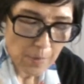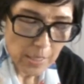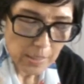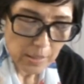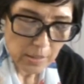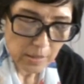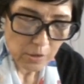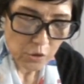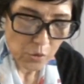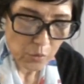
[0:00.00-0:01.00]
punishing
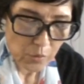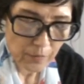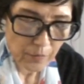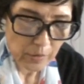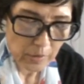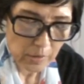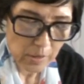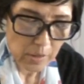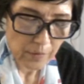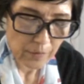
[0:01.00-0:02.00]
the children for the
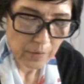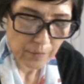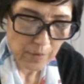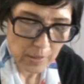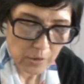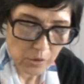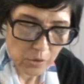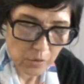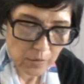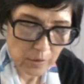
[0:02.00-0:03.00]
sin of the fathers
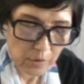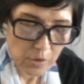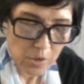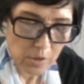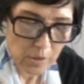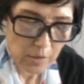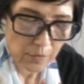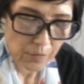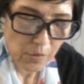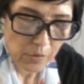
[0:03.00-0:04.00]
to the 3rd and
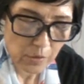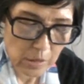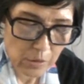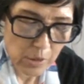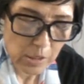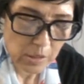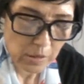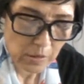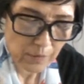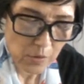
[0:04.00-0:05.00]
the 4th
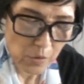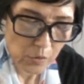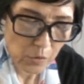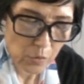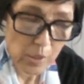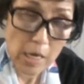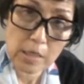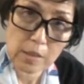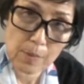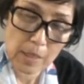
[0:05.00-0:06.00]
generations of those who
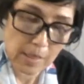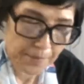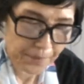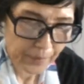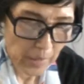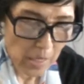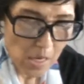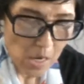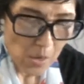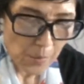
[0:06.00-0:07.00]
hate me,
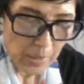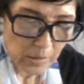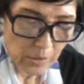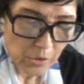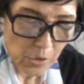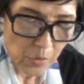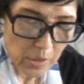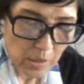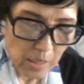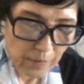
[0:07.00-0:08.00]
but
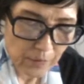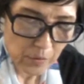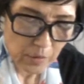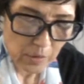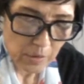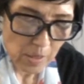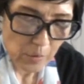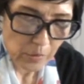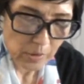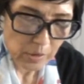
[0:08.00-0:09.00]
showing love to the
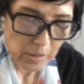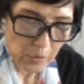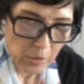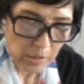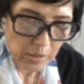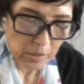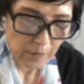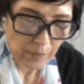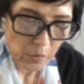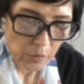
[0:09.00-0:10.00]
1,000 generations
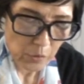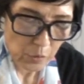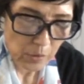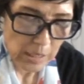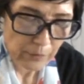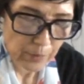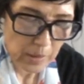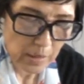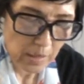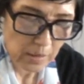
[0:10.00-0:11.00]
of those who love me
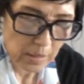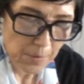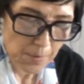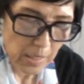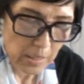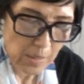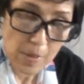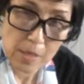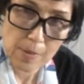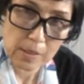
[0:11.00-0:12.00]
and keep my
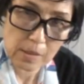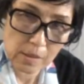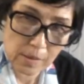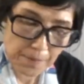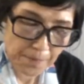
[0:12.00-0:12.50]
commandments.